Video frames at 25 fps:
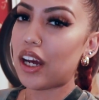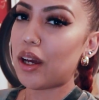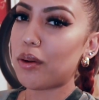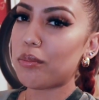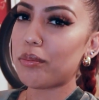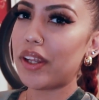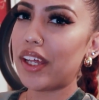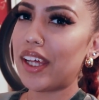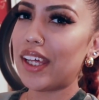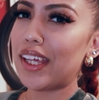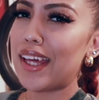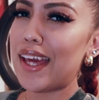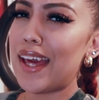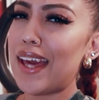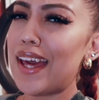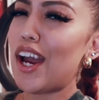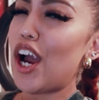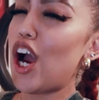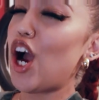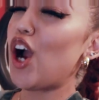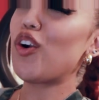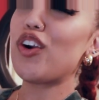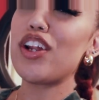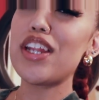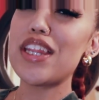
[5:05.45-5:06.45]
I'm like
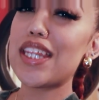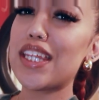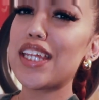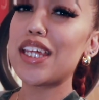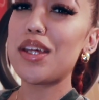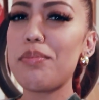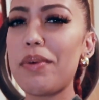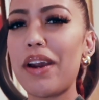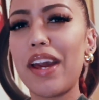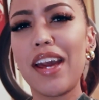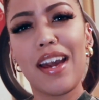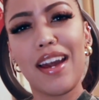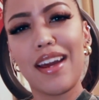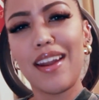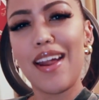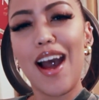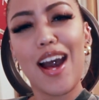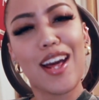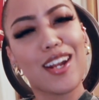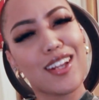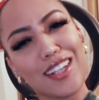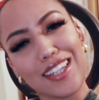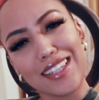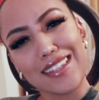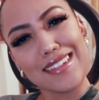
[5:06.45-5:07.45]
already thinking in my head
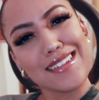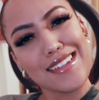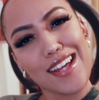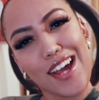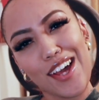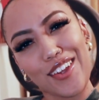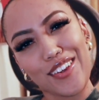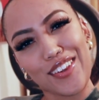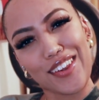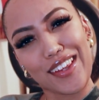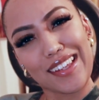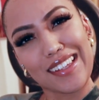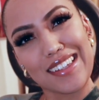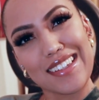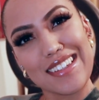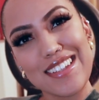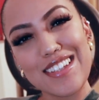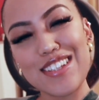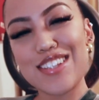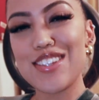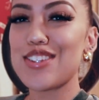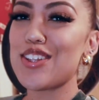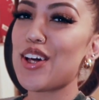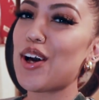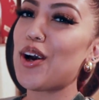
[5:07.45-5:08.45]
how to like style
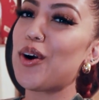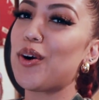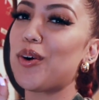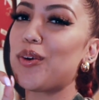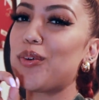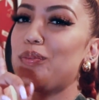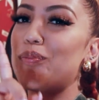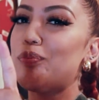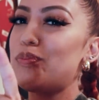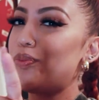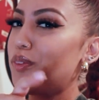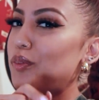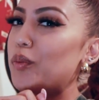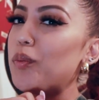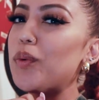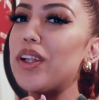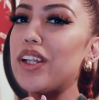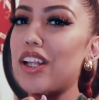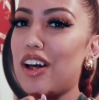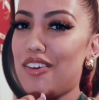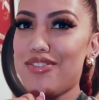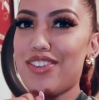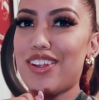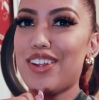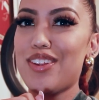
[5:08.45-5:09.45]
this, so
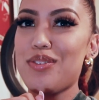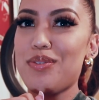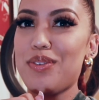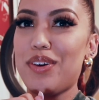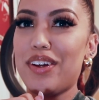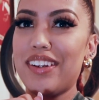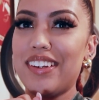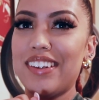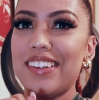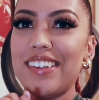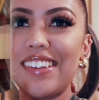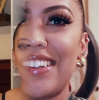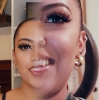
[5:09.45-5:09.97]
we love this one.